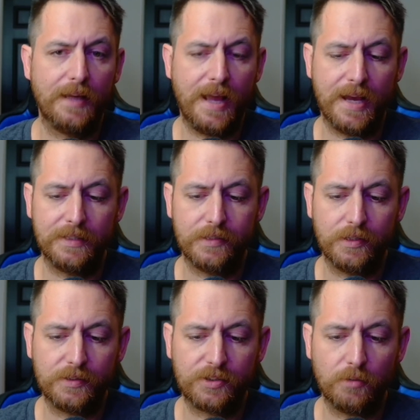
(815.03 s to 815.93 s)
and
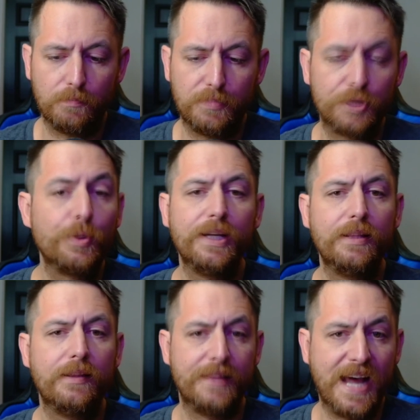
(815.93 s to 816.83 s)
so
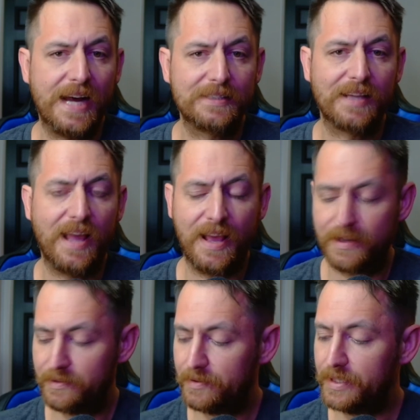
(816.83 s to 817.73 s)
between that
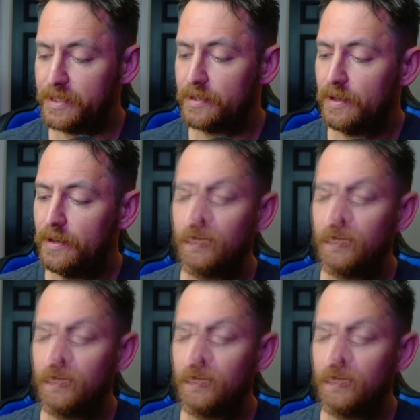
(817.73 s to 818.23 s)
and the